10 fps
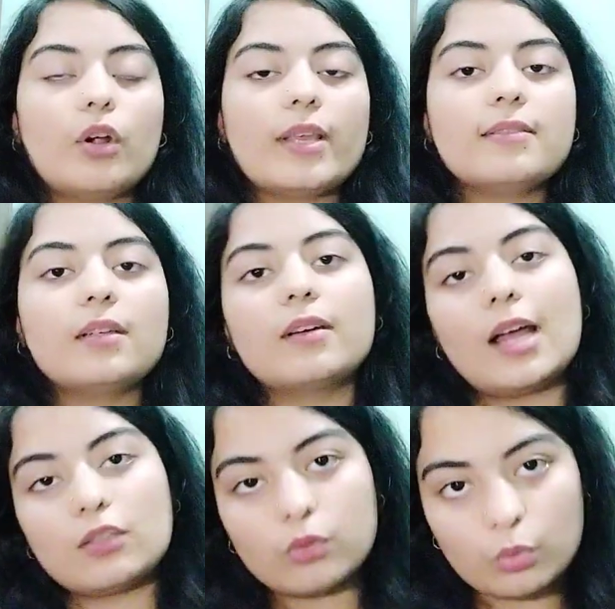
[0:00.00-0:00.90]
as the
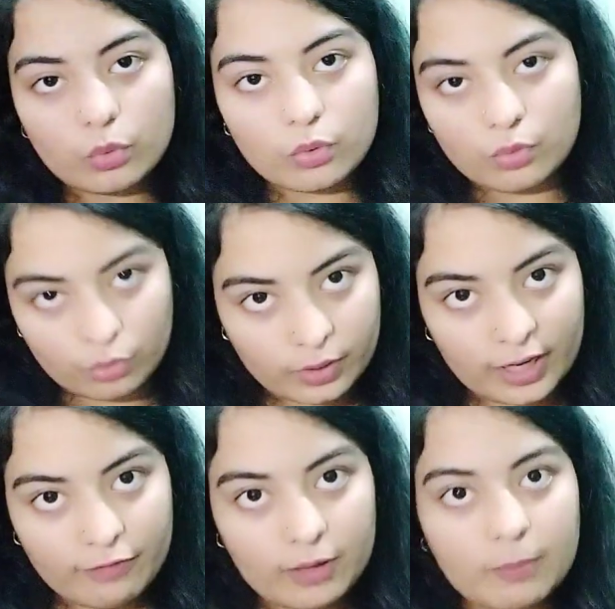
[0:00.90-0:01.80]
grassroots root
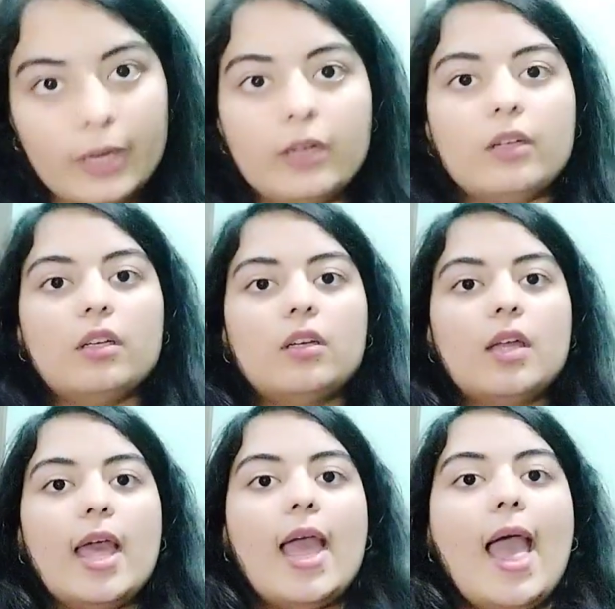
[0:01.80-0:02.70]
level, but
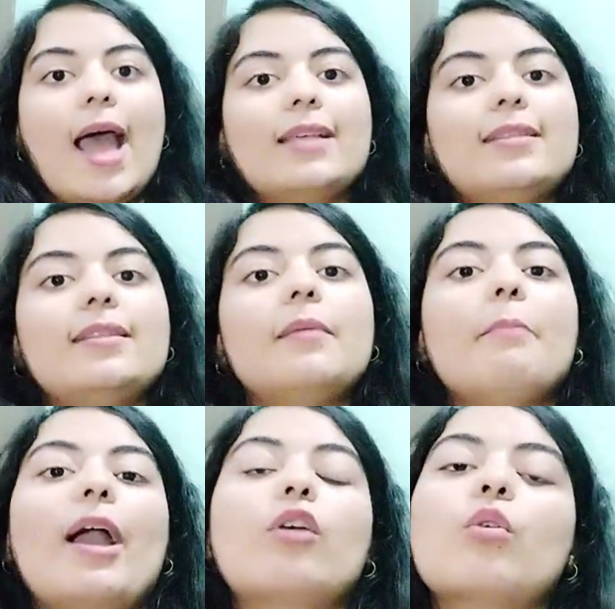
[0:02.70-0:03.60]
as the
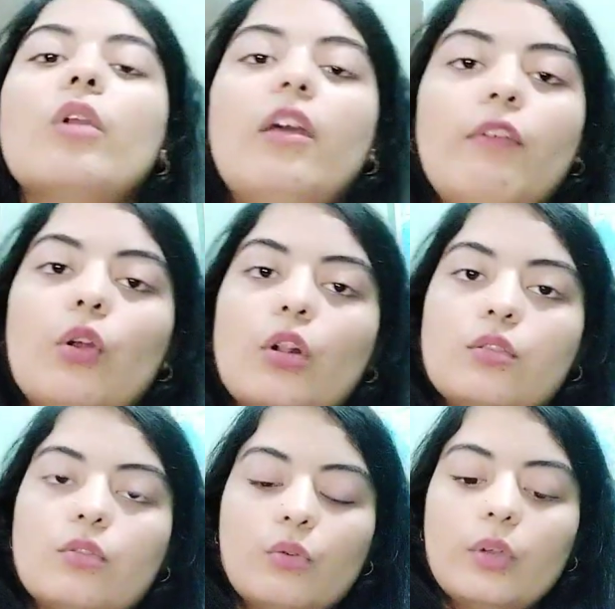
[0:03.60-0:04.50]
macro level
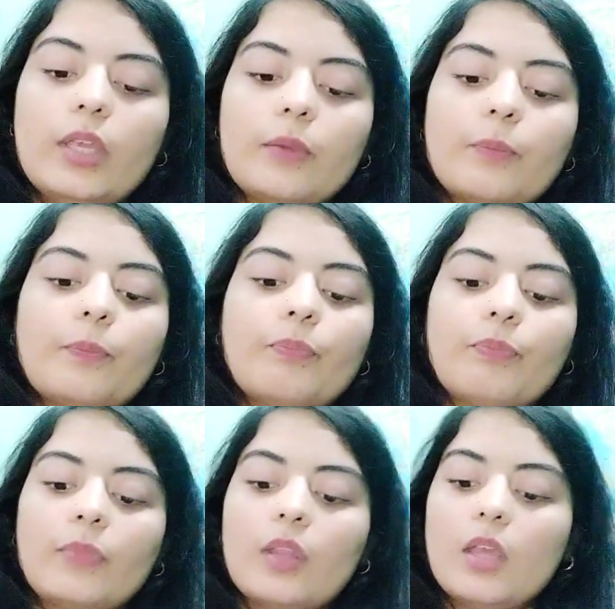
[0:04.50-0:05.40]
also. Okay,
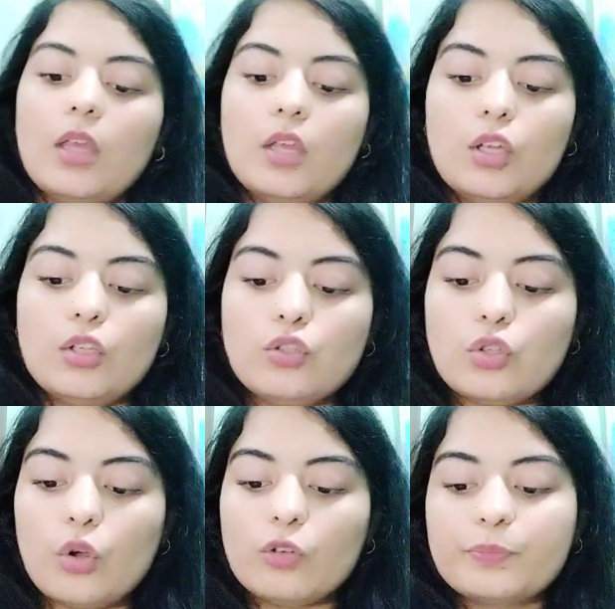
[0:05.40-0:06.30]

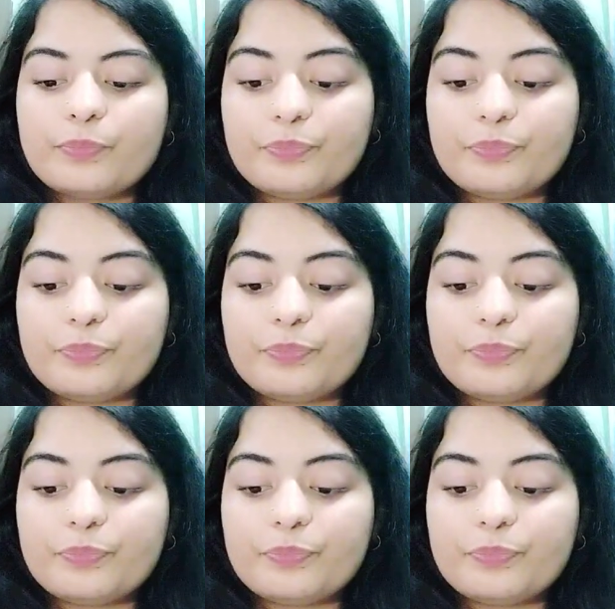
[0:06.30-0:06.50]
so